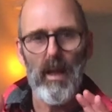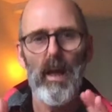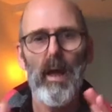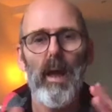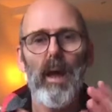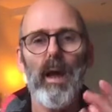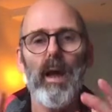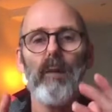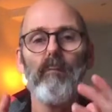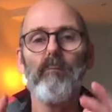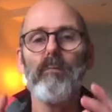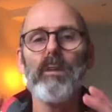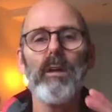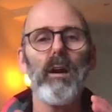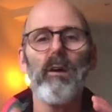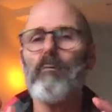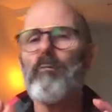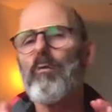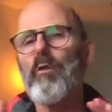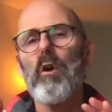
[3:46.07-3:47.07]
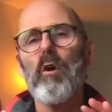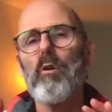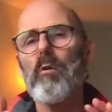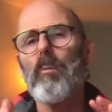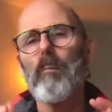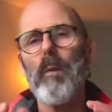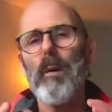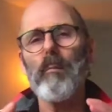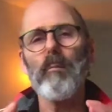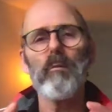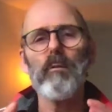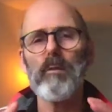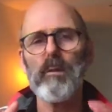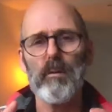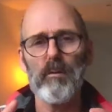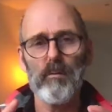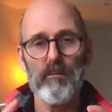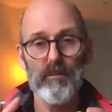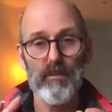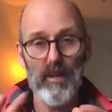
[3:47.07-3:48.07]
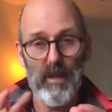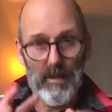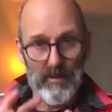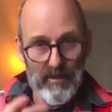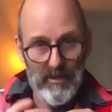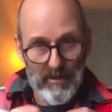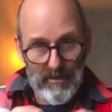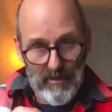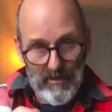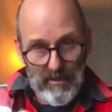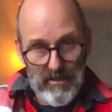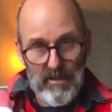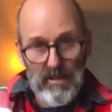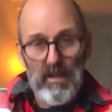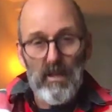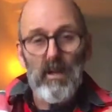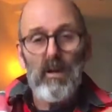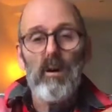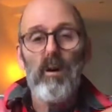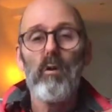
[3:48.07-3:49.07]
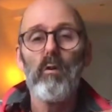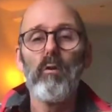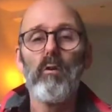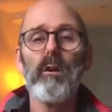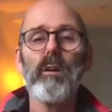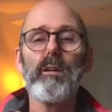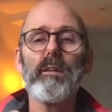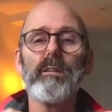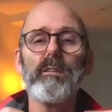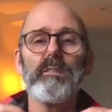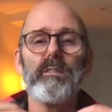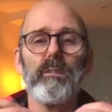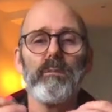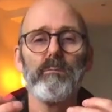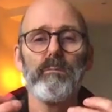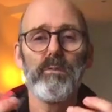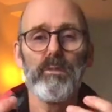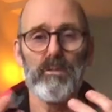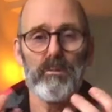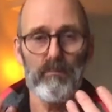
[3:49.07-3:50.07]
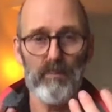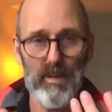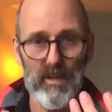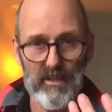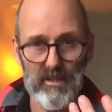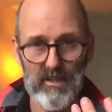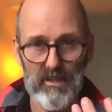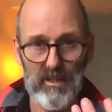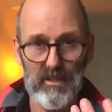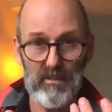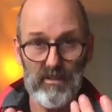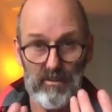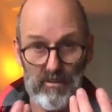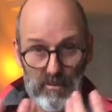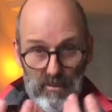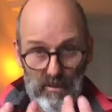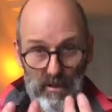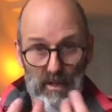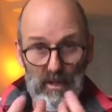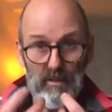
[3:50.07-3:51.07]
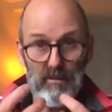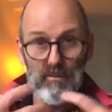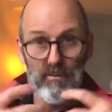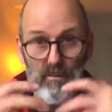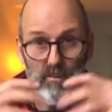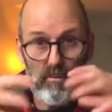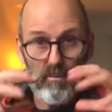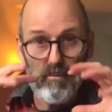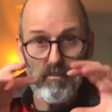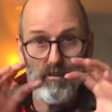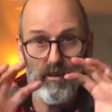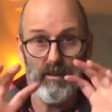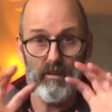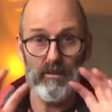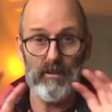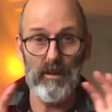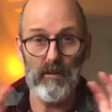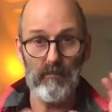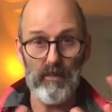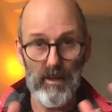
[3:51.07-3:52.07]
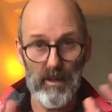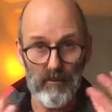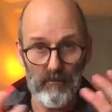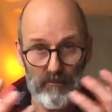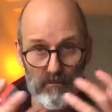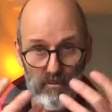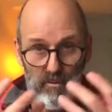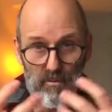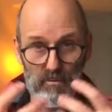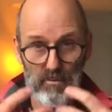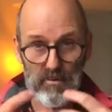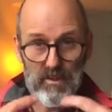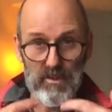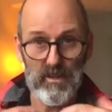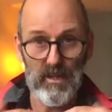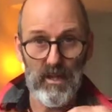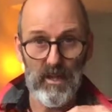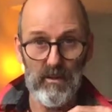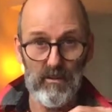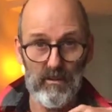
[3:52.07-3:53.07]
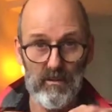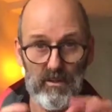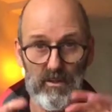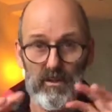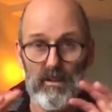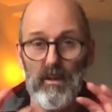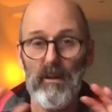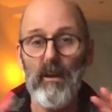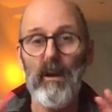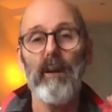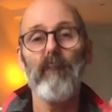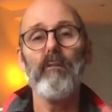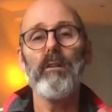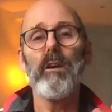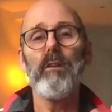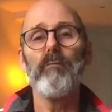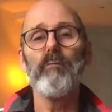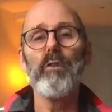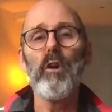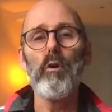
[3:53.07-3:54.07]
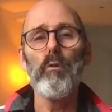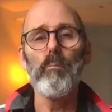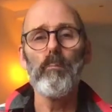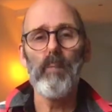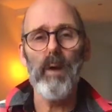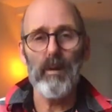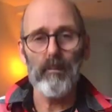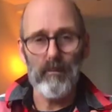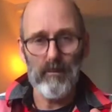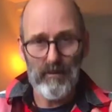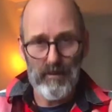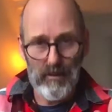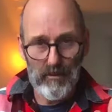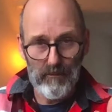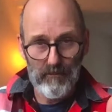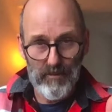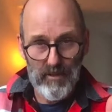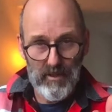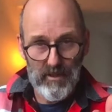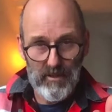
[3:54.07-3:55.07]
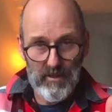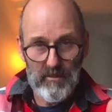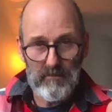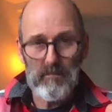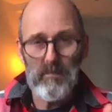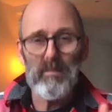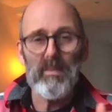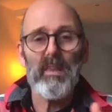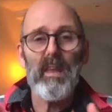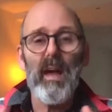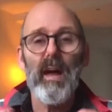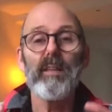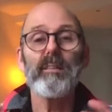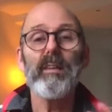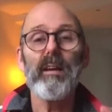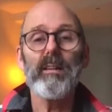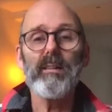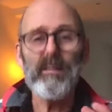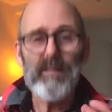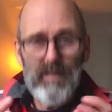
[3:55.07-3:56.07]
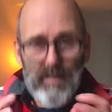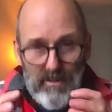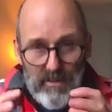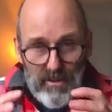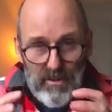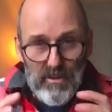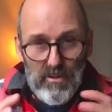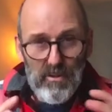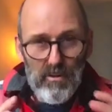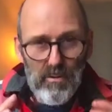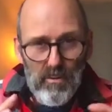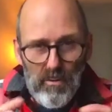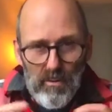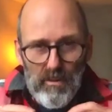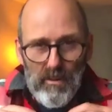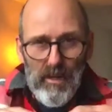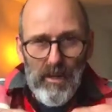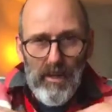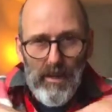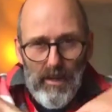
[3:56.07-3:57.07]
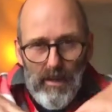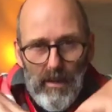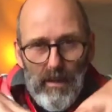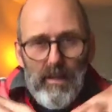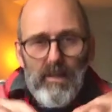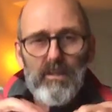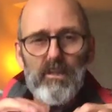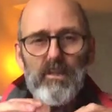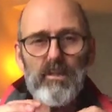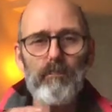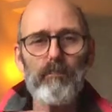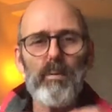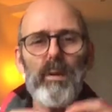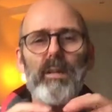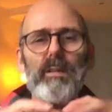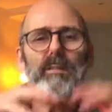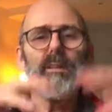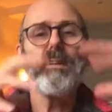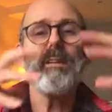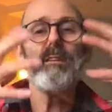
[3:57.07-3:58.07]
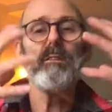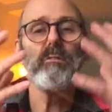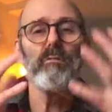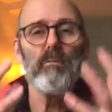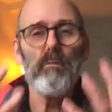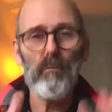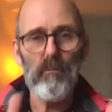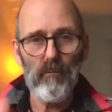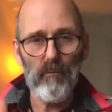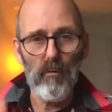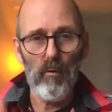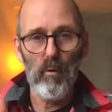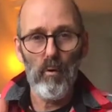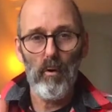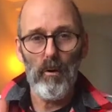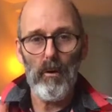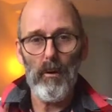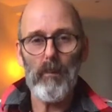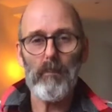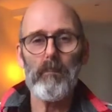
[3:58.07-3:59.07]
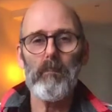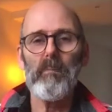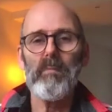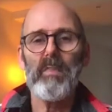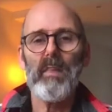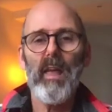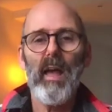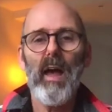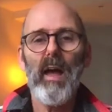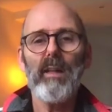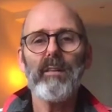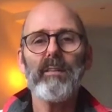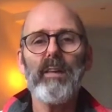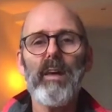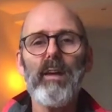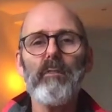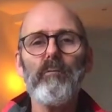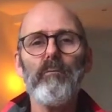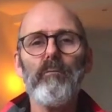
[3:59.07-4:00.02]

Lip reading: And we have no memory of that. And this organism splits in 2. Then we have 2 cells. And we have no memory of this. And then these 2, they split into 4. And they